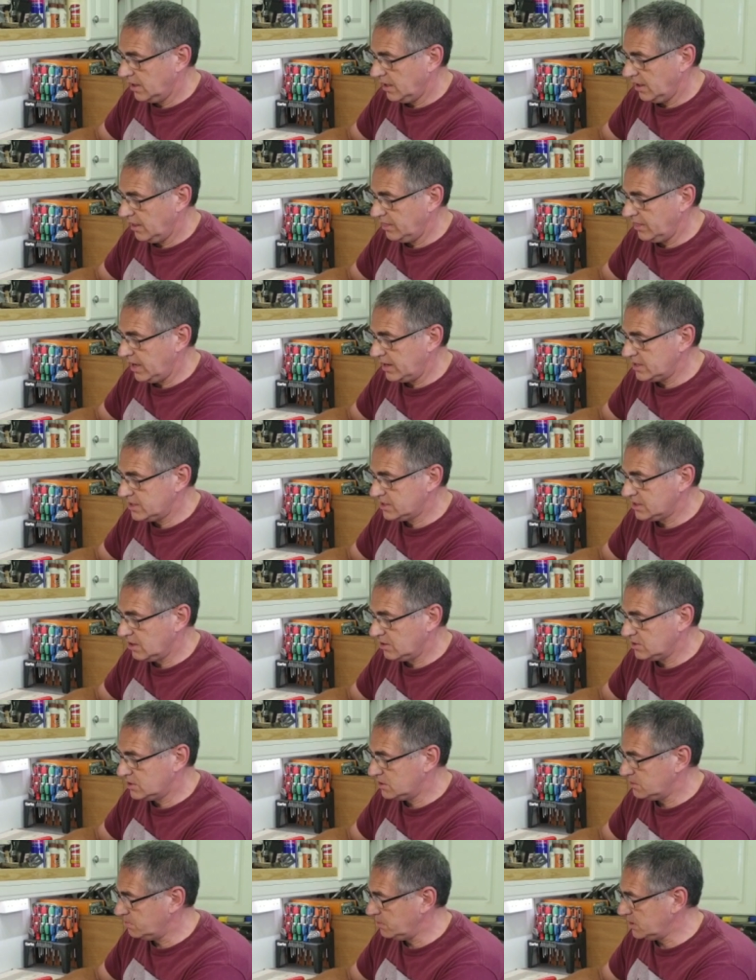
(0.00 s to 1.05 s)
and that is going
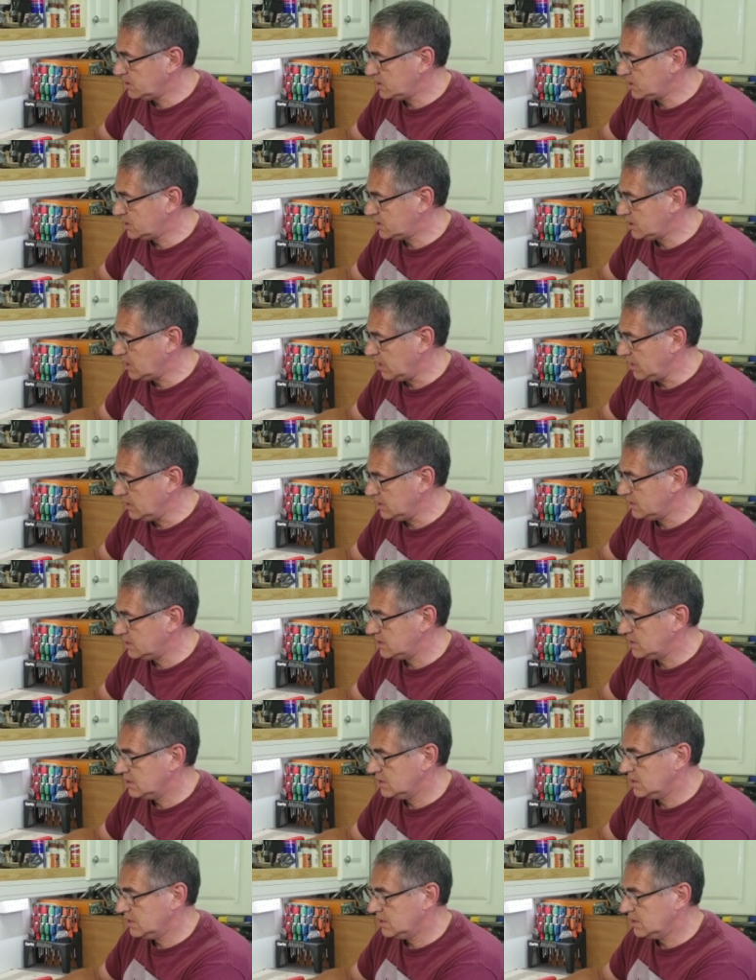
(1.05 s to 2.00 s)
to be set